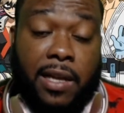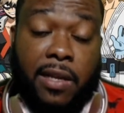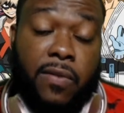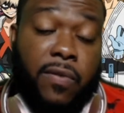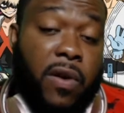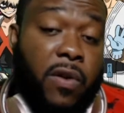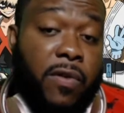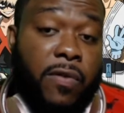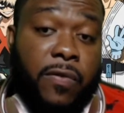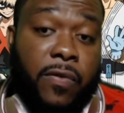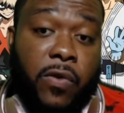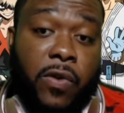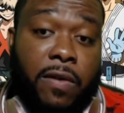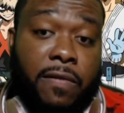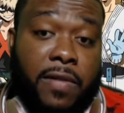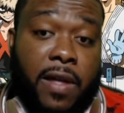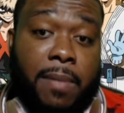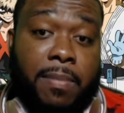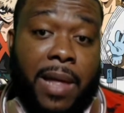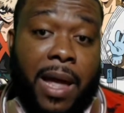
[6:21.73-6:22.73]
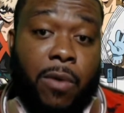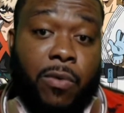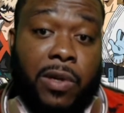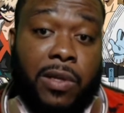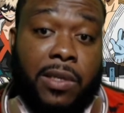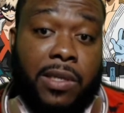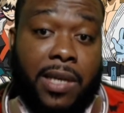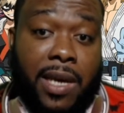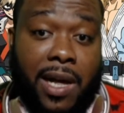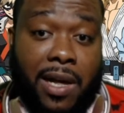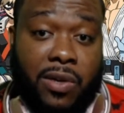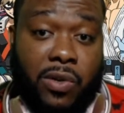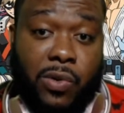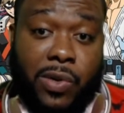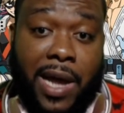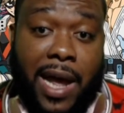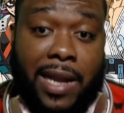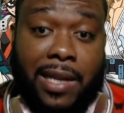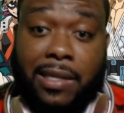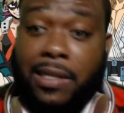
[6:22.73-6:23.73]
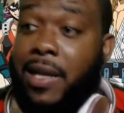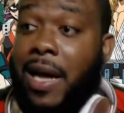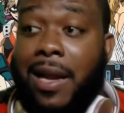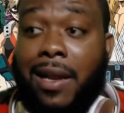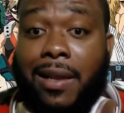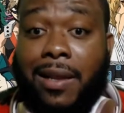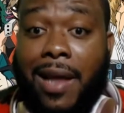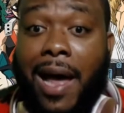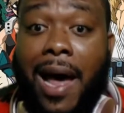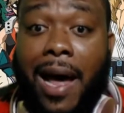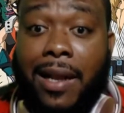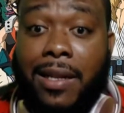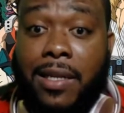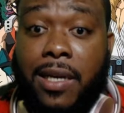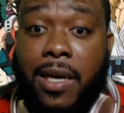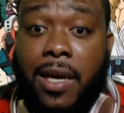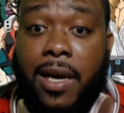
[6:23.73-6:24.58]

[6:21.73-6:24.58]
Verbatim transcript: There's very few of them that will tell you that. It's not a lot.